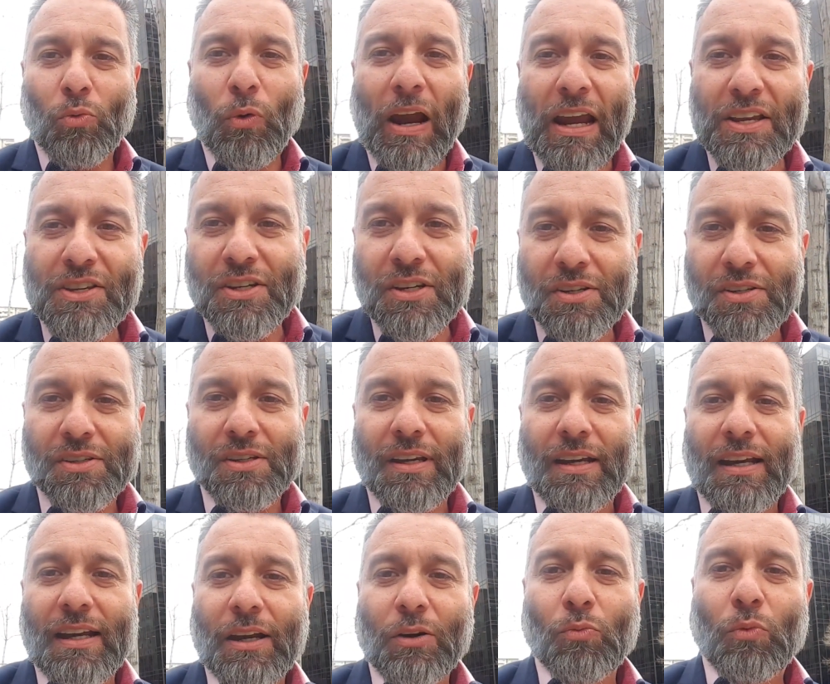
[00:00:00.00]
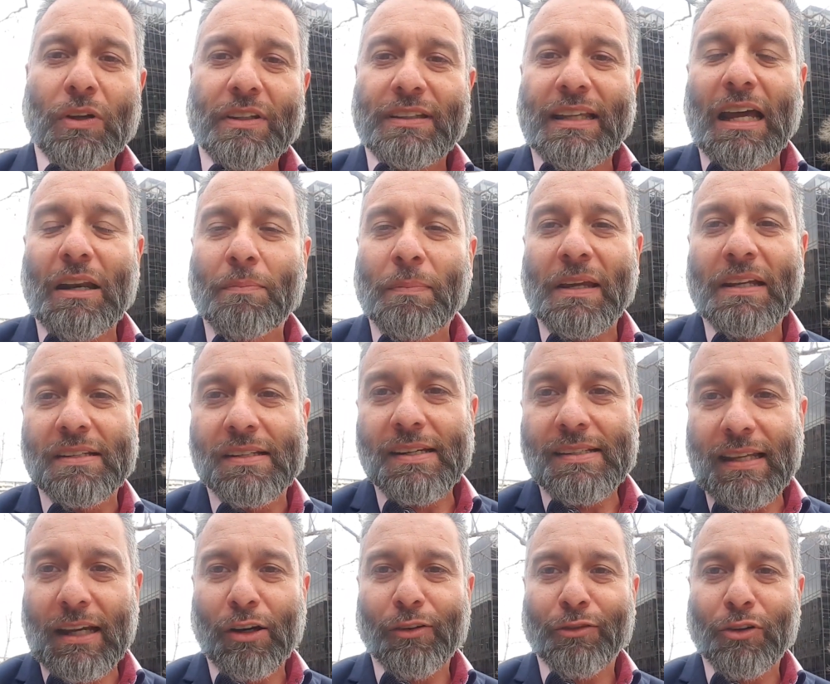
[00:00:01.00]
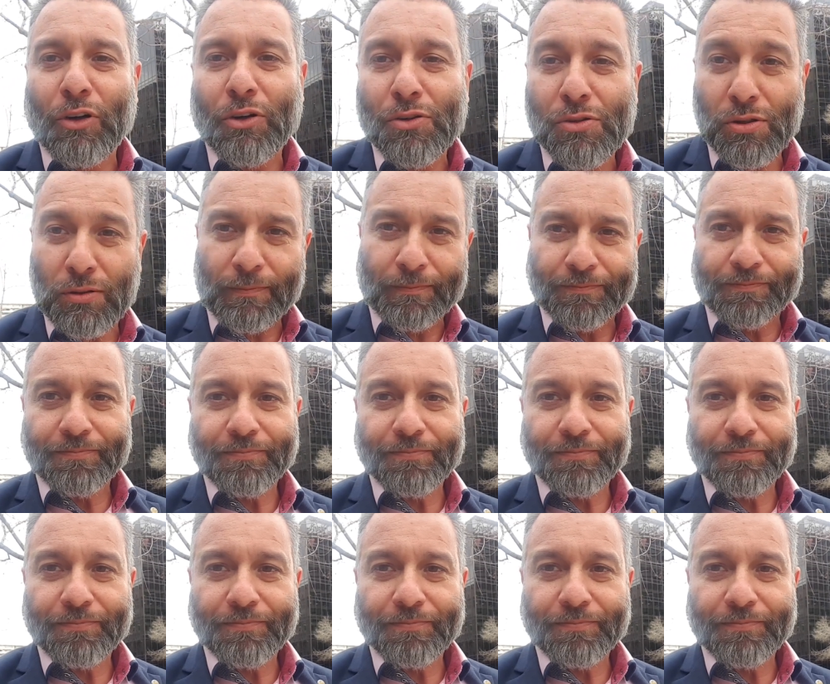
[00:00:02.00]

wages, uh, what that means is that, of course,